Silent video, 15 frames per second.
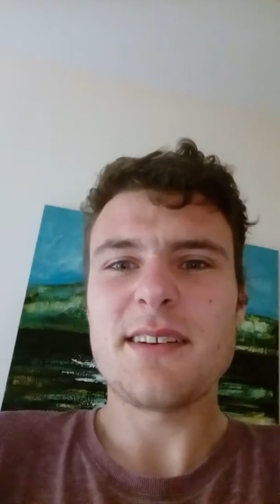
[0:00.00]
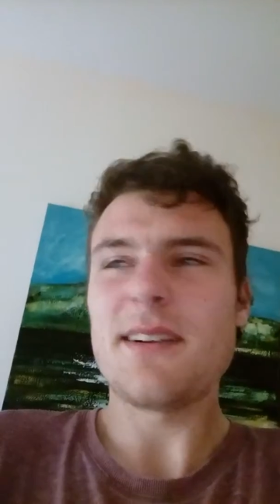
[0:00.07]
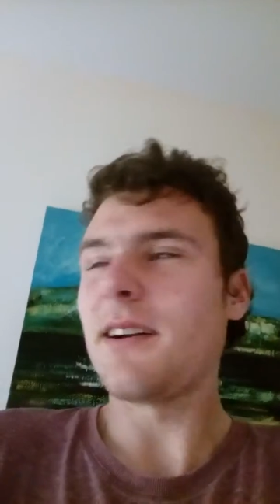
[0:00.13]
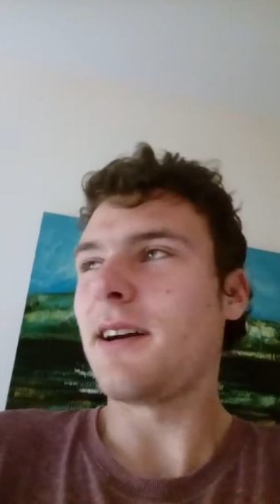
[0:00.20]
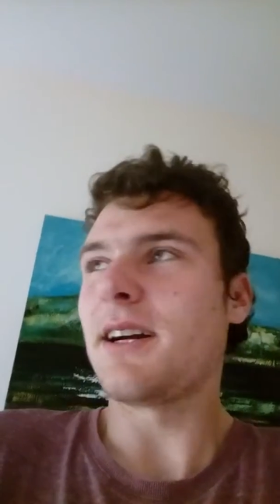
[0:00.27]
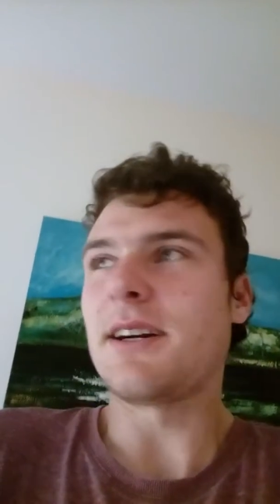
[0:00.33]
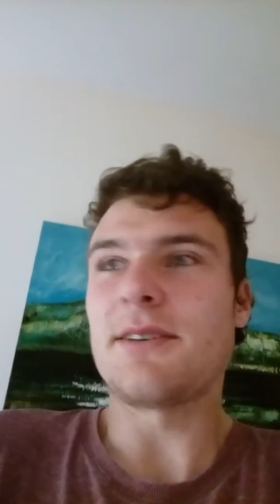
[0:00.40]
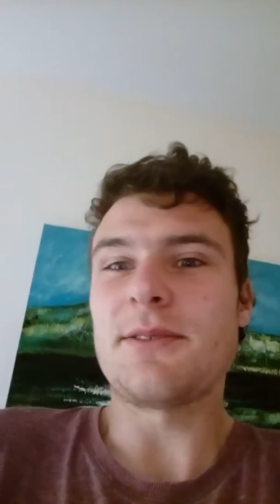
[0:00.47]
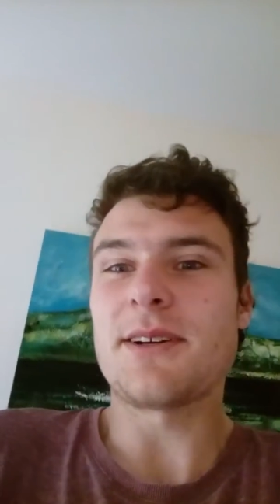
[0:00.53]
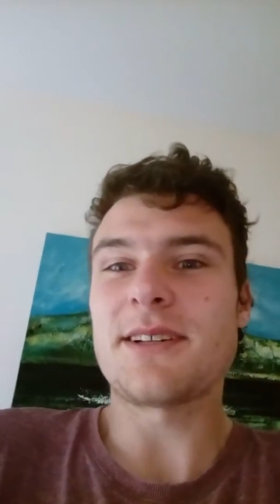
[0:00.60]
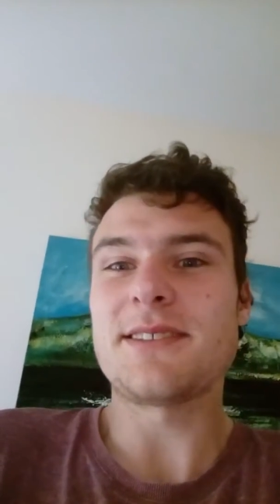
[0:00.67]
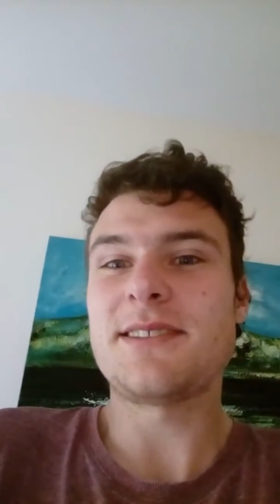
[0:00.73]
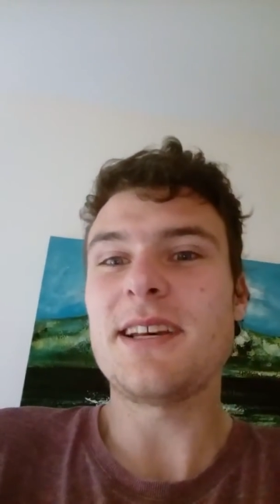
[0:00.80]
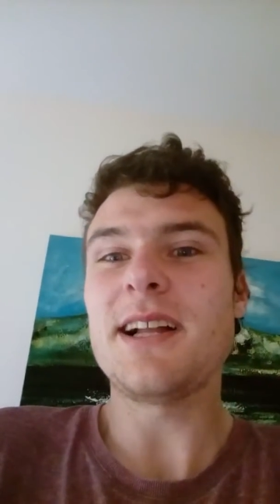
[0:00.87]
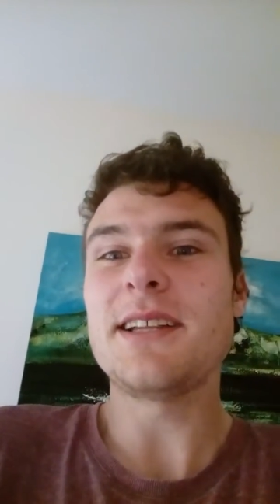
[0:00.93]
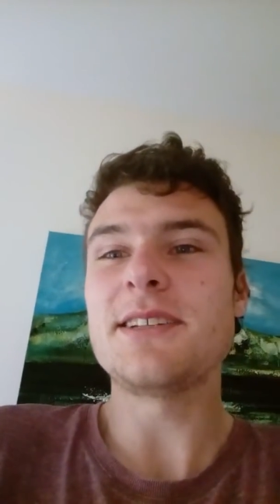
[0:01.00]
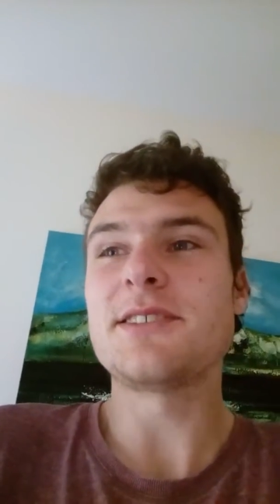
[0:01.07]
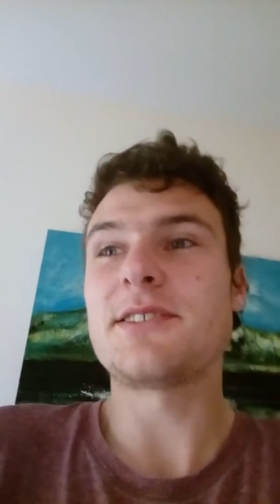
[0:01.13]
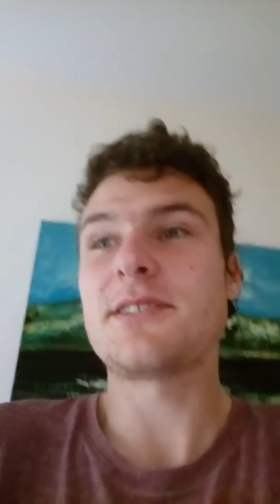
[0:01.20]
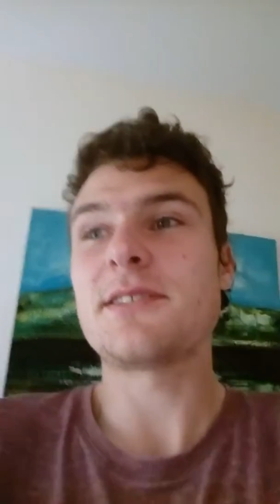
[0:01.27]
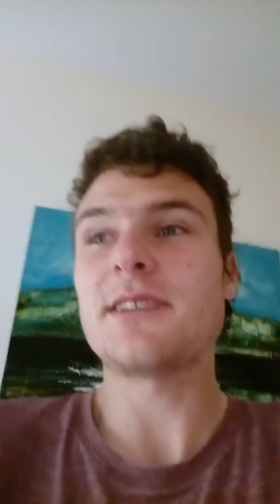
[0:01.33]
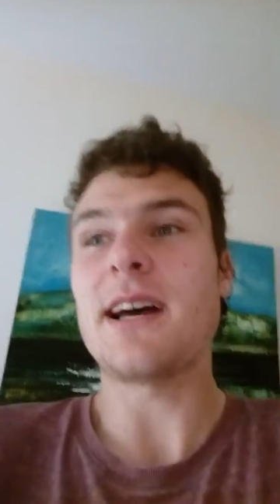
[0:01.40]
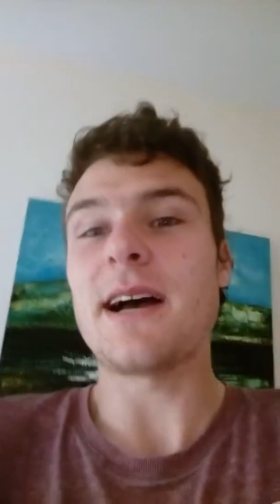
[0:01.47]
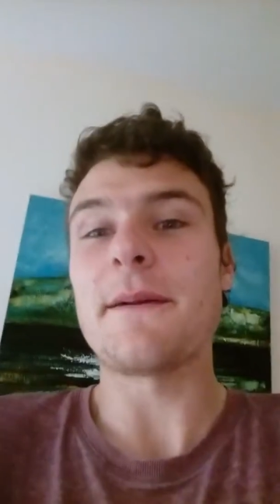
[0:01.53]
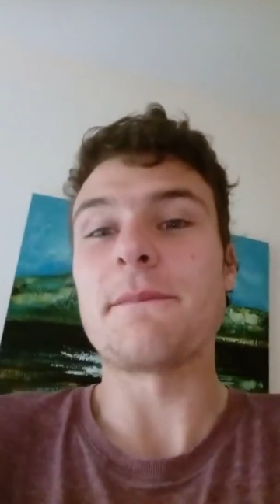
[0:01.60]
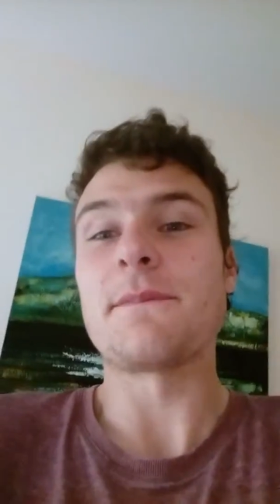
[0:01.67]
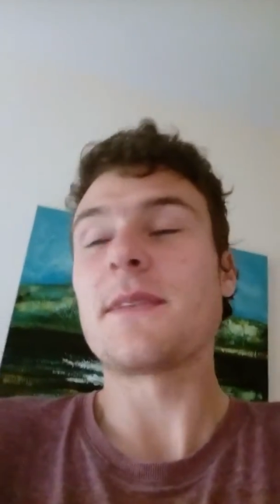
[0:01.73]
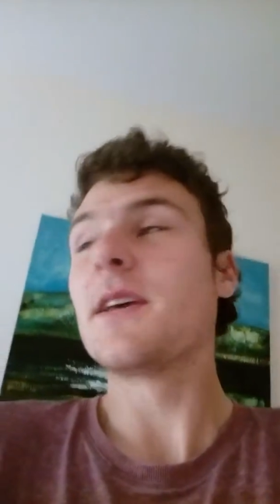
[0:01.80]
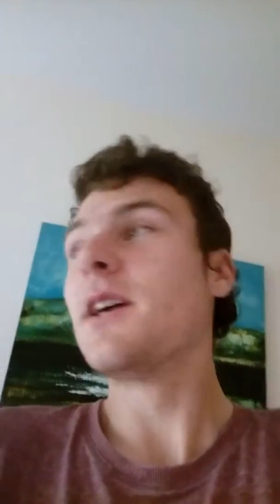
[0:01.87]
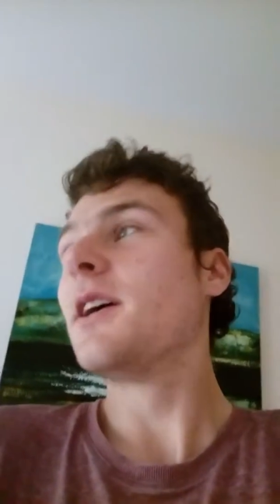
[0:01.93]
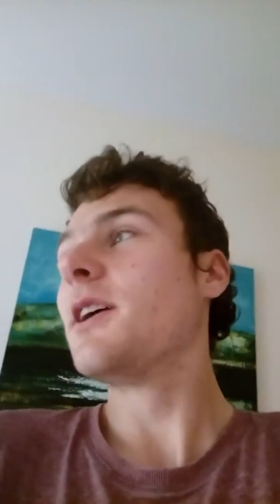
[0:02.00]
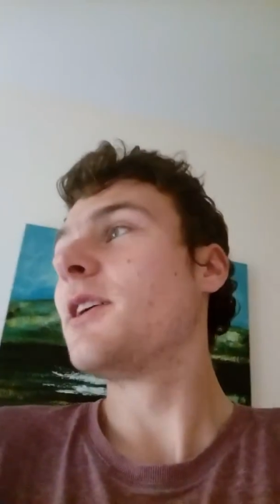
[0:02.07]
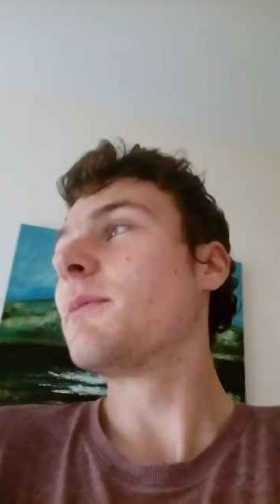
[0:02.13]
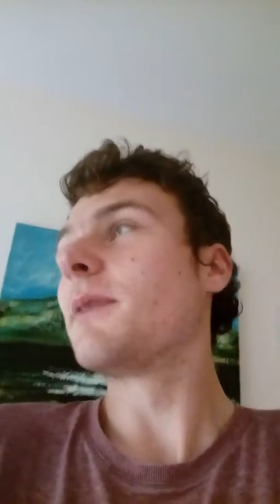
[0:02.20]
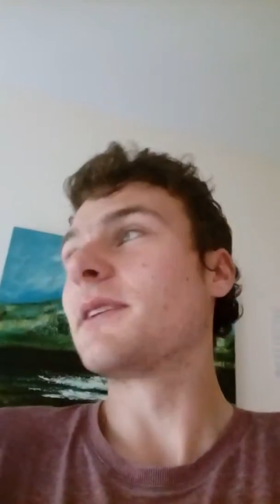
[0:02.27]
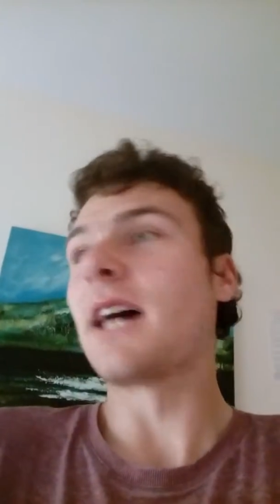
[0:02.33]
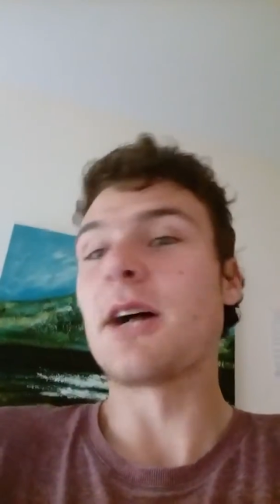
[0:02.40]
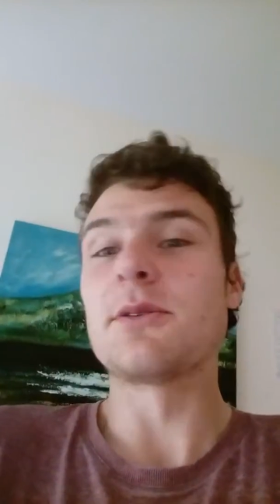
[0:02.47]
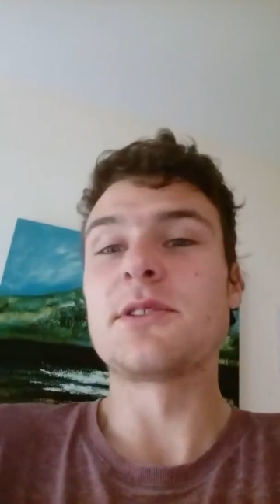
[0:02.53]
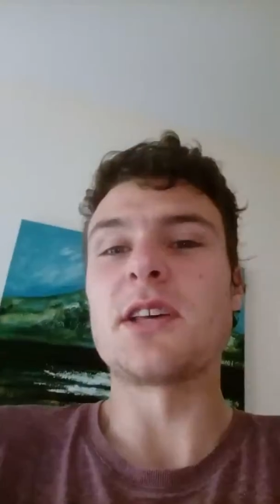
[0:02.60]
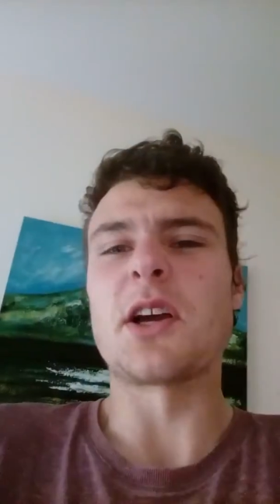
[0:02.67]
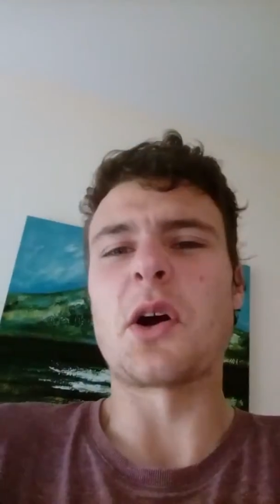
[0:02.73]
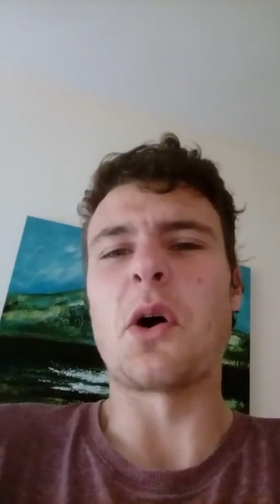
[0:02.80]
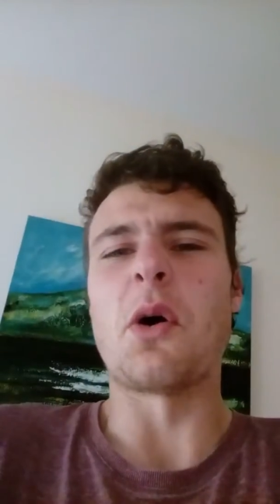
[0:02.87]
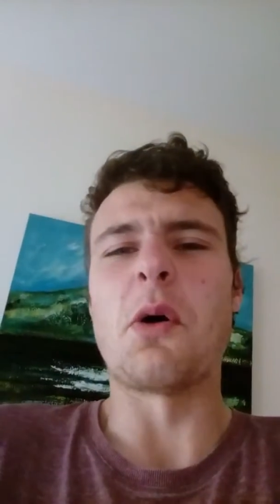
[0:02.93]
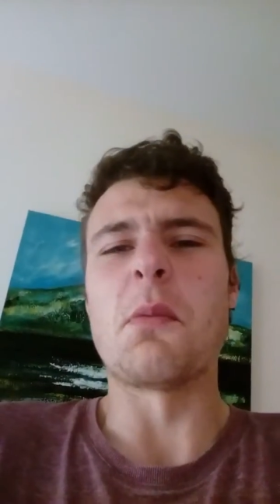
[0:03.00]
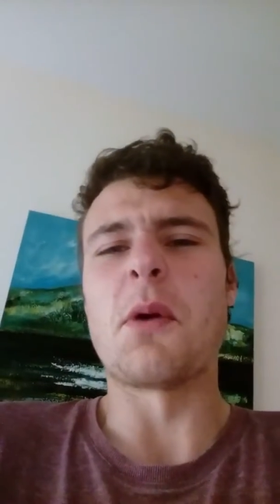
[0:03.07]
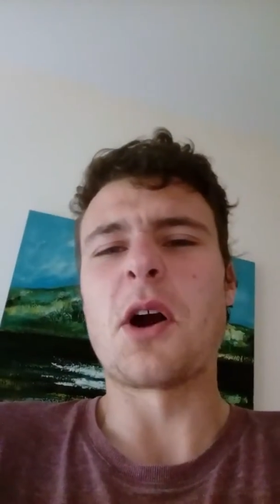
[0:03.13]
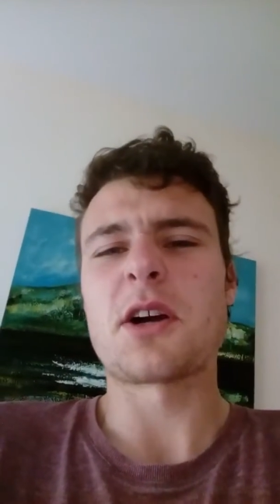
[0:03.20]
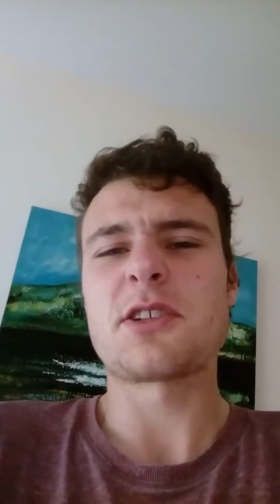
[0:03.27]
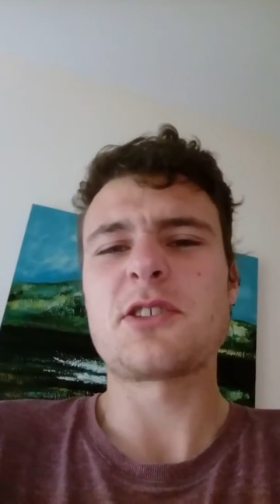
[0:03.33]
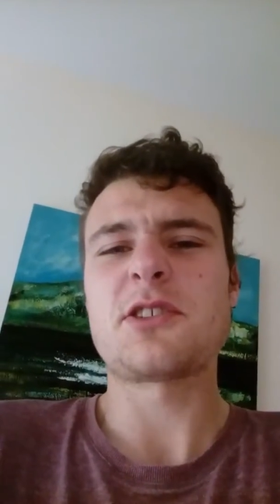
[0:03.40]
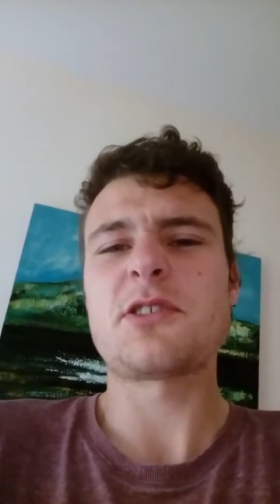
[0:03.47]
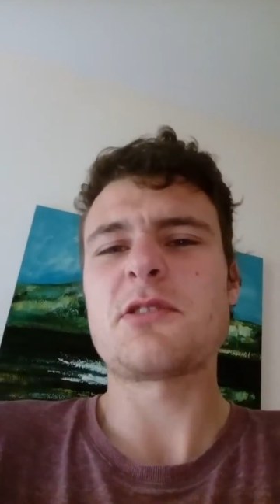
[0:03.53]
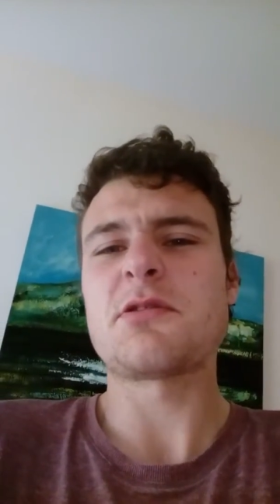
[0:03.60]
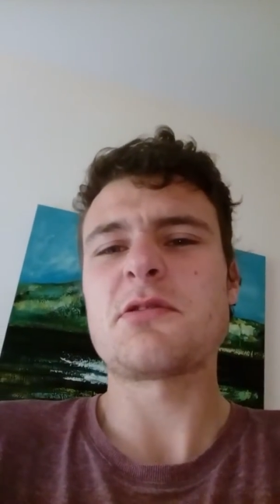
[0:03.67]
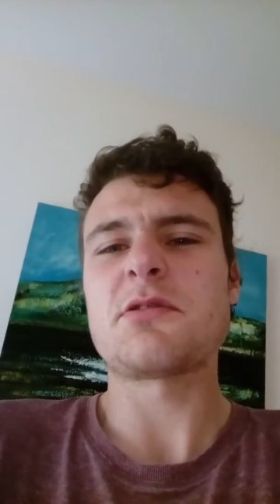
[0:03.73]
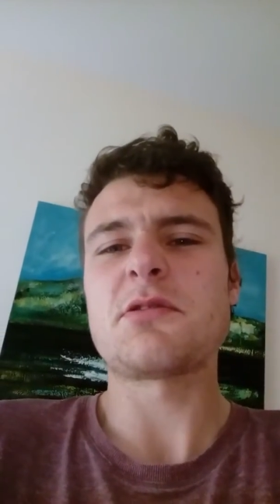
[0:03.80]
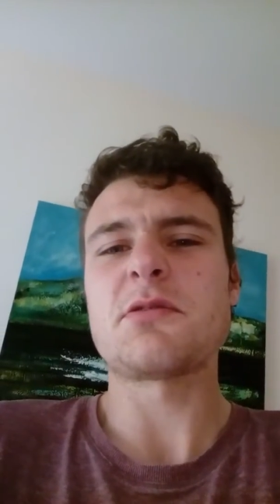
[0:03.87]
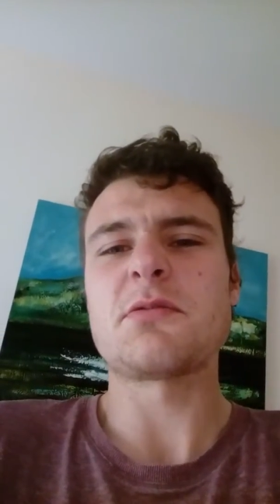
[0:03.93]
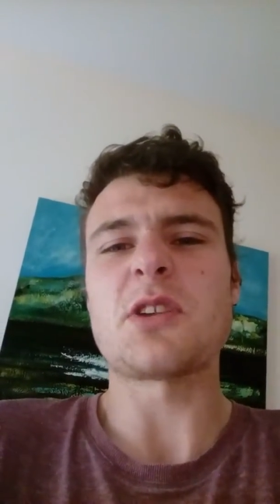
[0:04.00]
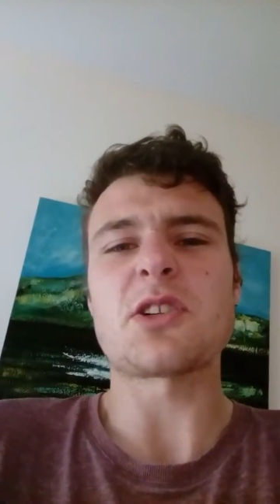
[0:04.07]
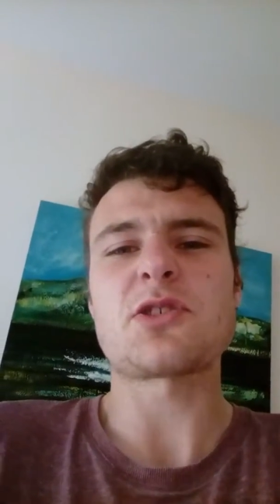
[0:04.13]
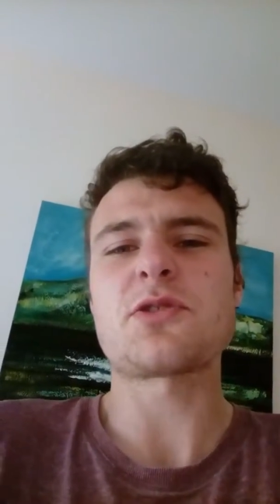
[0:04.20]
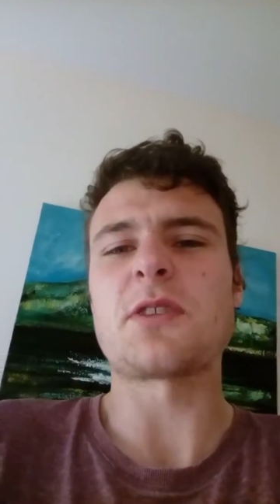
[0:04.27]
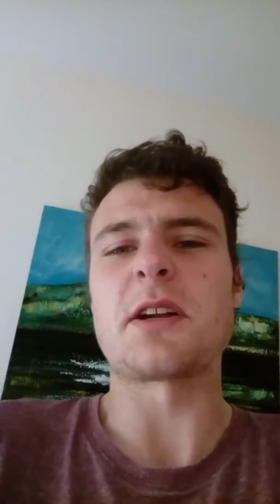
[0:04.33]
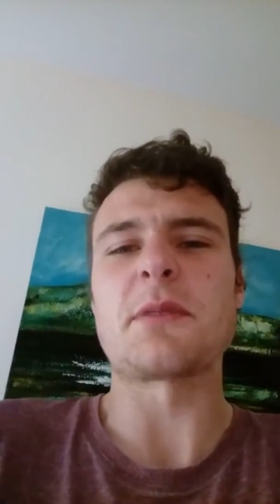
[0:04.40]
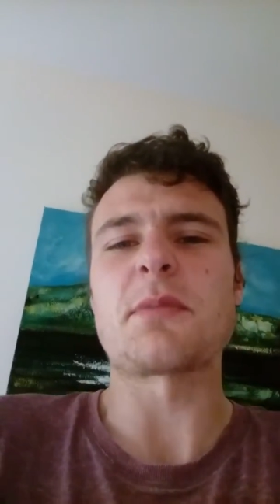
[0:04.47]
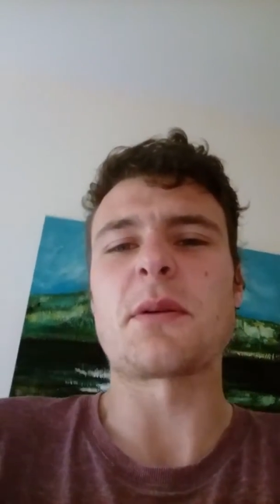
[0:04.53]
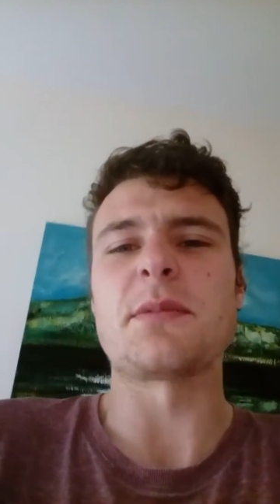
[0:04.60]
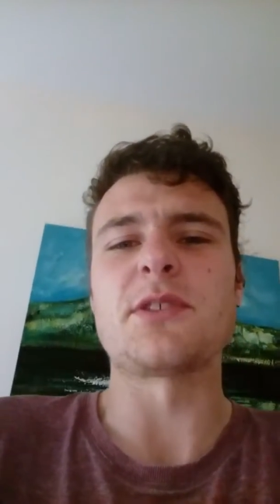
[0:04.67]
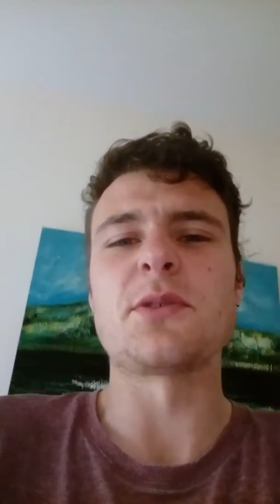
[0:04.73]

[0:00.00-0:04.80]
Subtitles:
what I can tell is, my dad was saying, "Oh, Mark's not training properly.